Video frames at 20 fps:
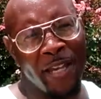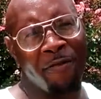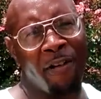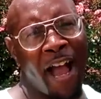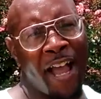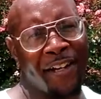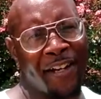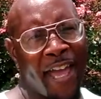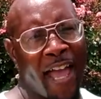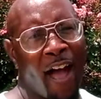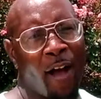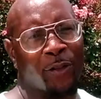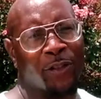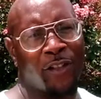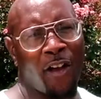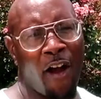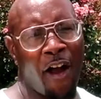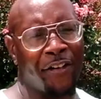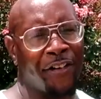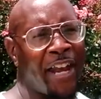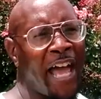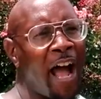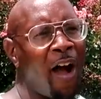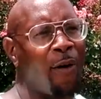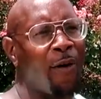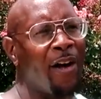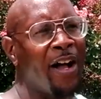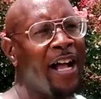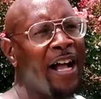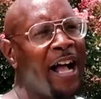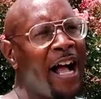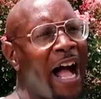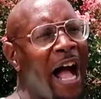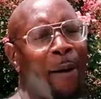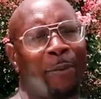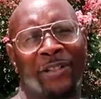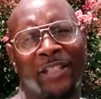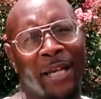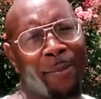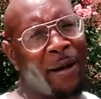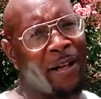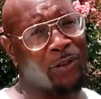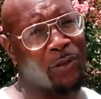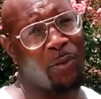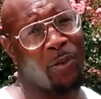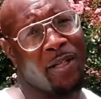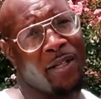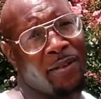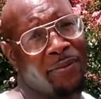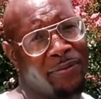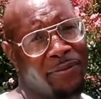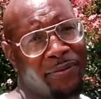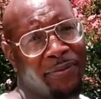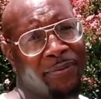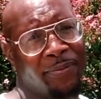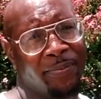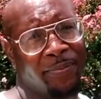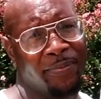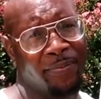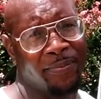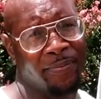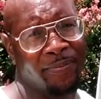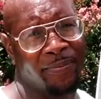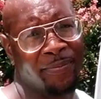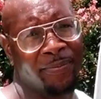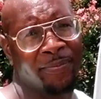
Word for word: me right now, starting out, I would say about twelve. twelve